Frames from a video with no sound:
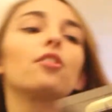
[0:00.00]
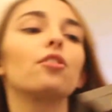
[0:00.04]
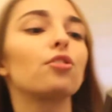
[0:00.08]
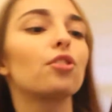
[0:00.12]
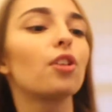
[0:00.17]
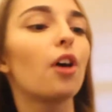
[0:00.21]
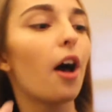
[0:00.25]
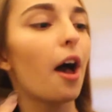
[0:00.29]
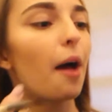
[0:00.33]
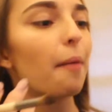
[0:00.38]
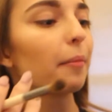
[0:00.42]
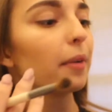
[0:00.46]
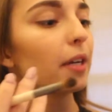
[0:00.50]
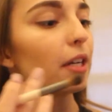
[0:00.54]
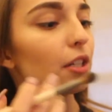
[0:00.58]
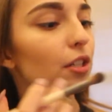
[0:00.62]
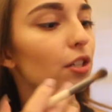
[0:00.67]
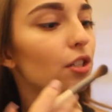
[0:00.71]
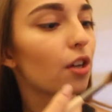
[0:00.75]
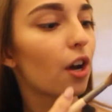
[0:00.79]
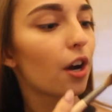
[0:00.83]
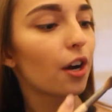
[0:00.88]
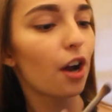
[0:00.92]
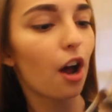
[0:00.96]
So I'm going to
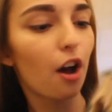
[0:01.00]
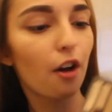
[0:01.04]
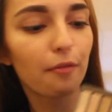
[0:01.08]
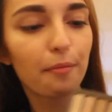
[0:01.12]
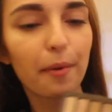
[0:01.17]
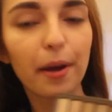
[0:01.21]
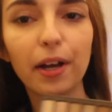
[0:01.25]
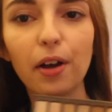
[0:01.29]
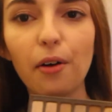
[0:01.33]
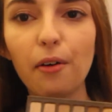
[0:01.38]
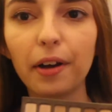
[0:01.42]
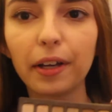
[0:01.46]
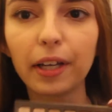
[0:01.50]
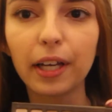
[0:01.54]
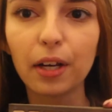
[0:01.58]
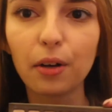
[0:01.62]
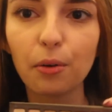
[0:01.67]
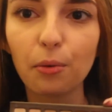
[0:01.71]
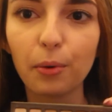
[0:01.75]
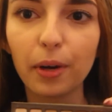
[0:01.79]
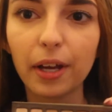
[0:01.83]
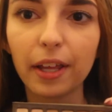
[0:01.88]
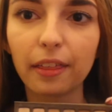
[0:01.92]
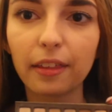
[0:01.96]
start off by going
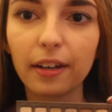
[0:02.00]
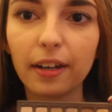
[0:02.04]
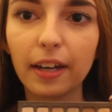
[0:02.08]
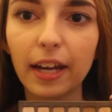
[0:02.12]
in with